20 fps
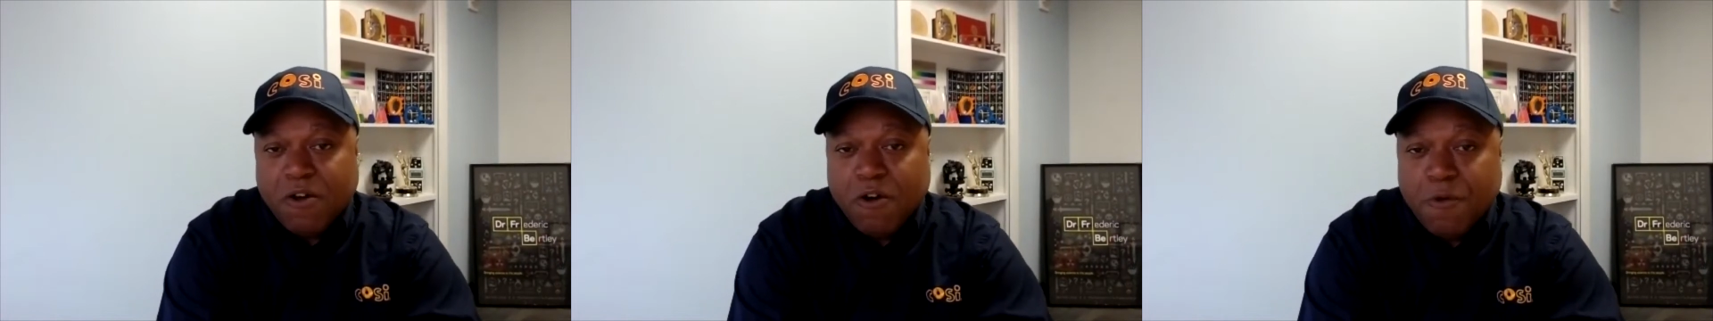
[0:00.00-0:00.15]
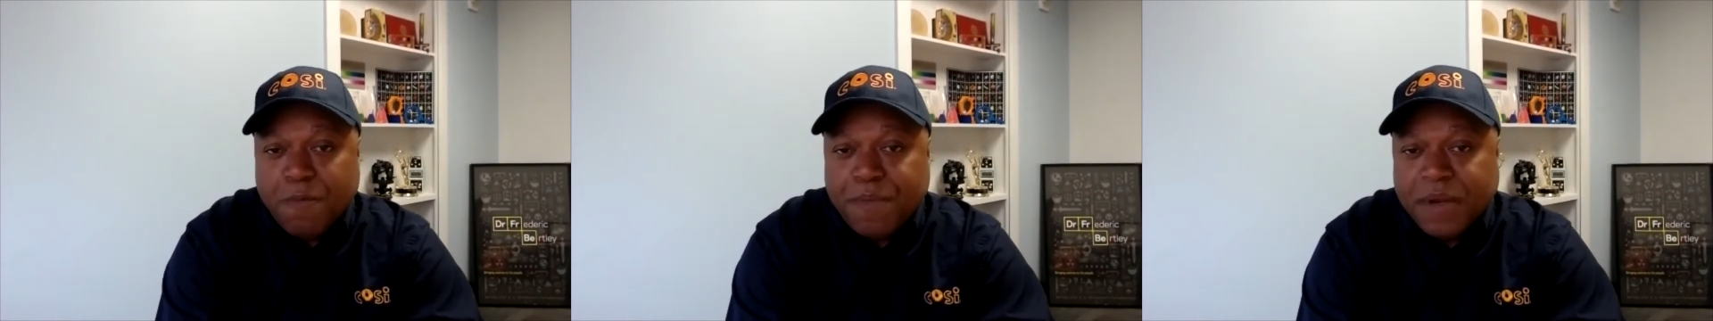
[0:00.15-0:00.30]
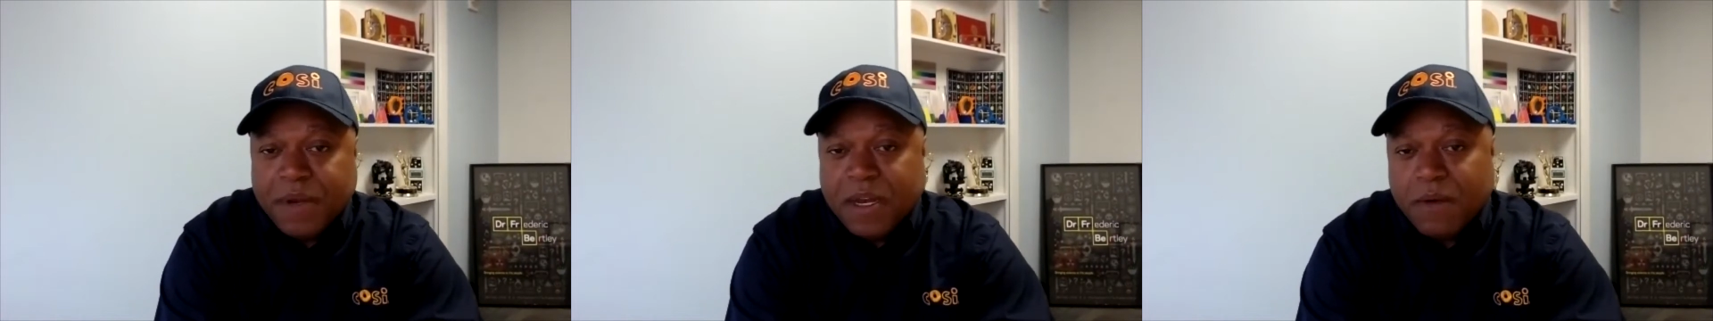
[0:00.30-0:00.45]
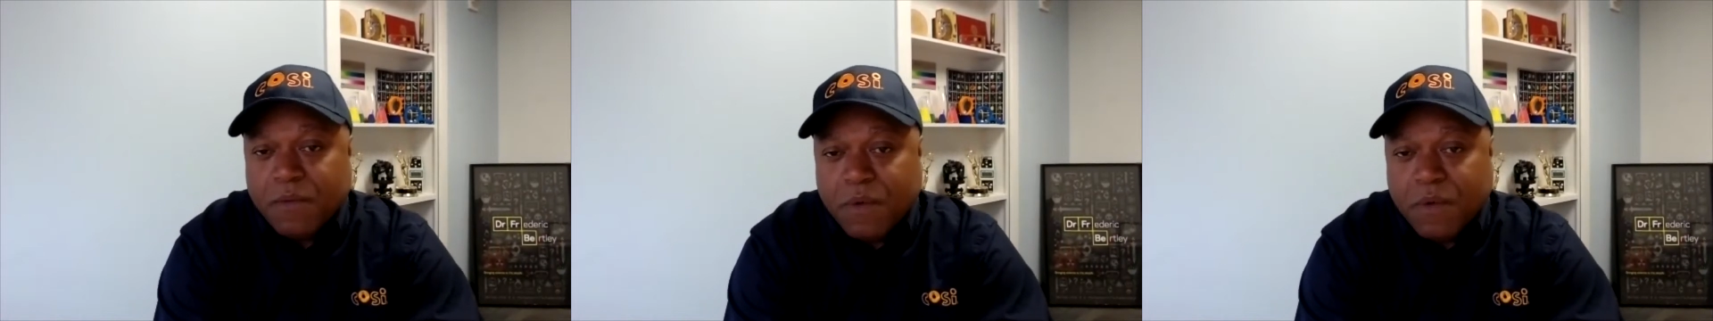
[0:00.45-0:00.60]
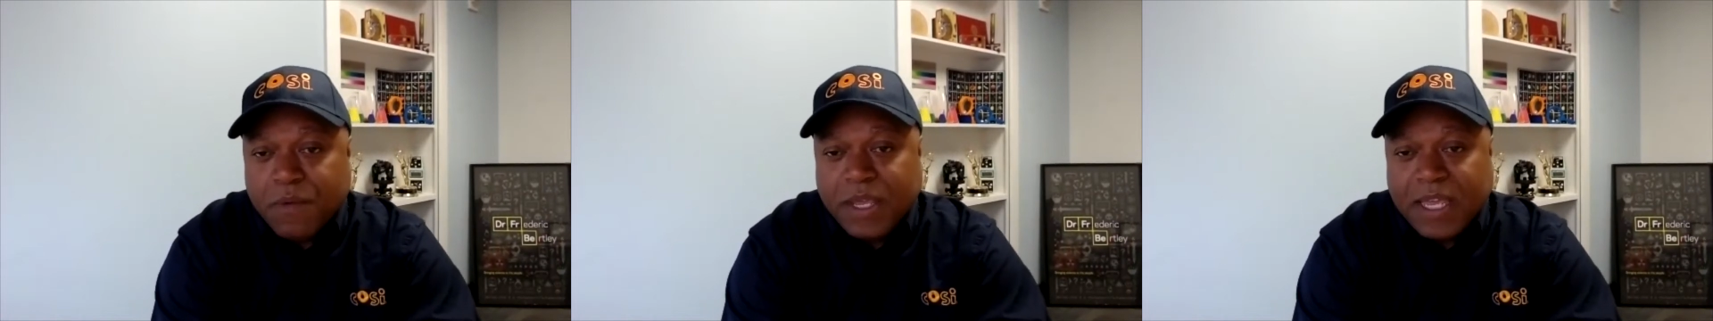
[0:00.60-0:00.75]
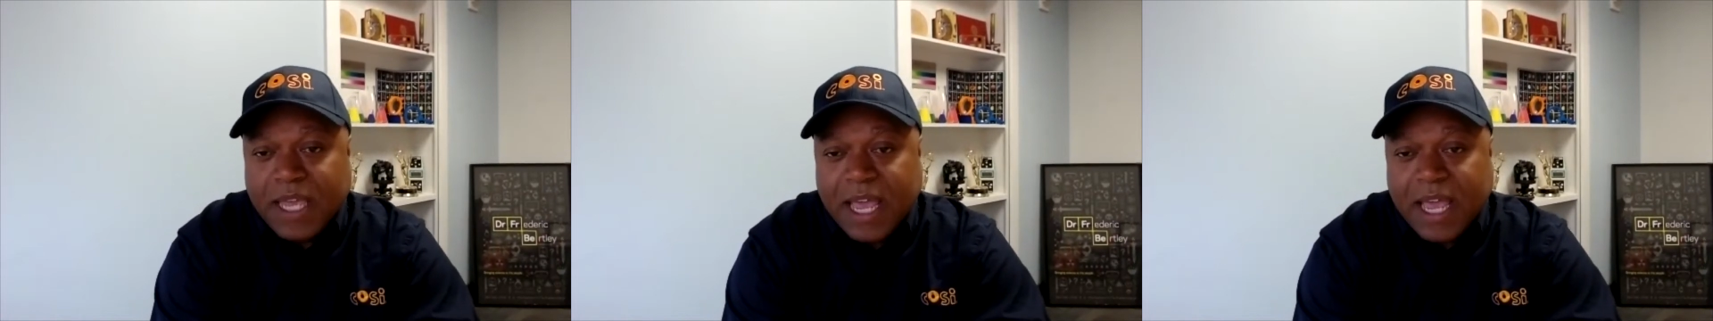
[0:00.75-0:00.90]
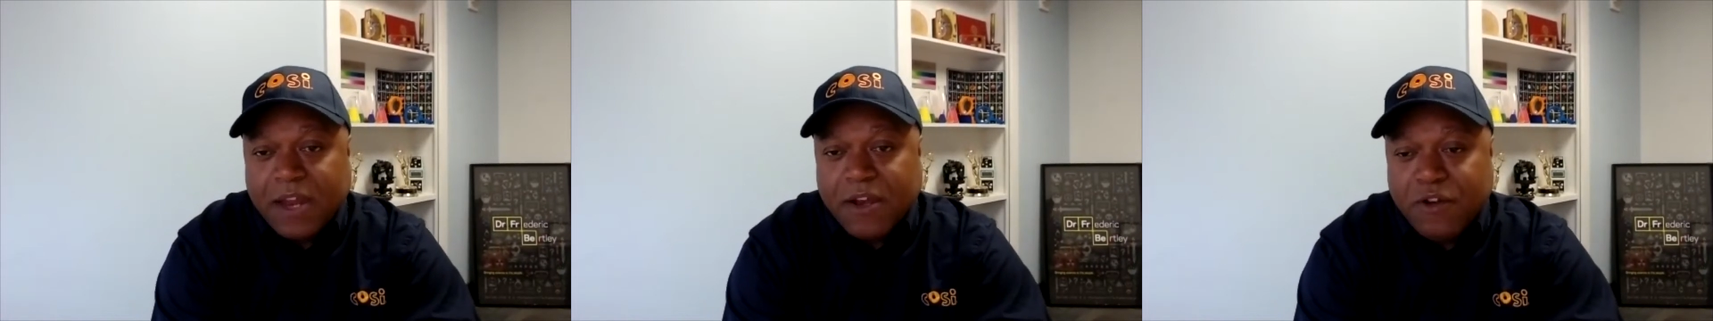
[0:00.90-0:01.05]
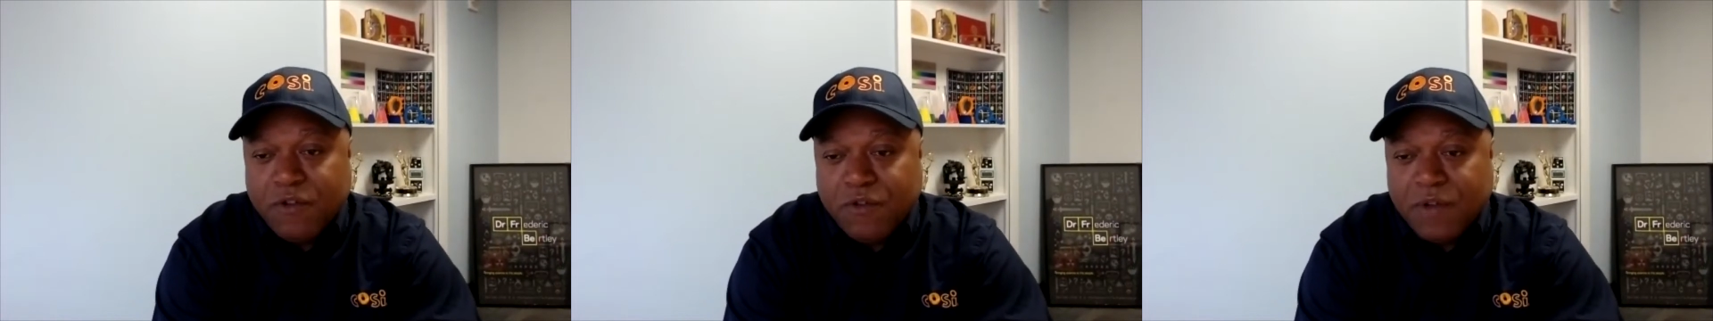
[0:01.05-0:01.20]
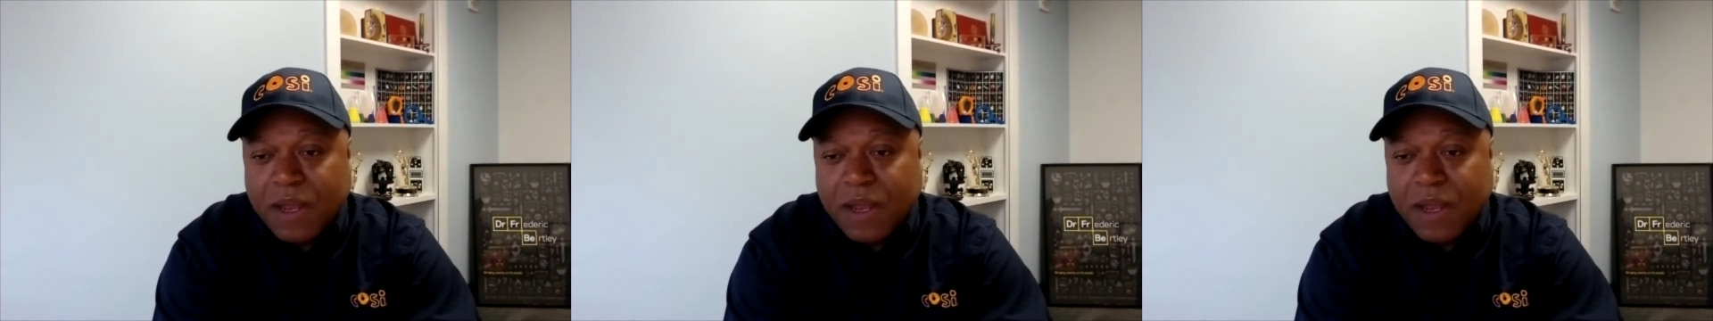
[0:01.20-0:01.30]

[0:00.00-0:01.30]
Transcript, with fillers: open and what we can do.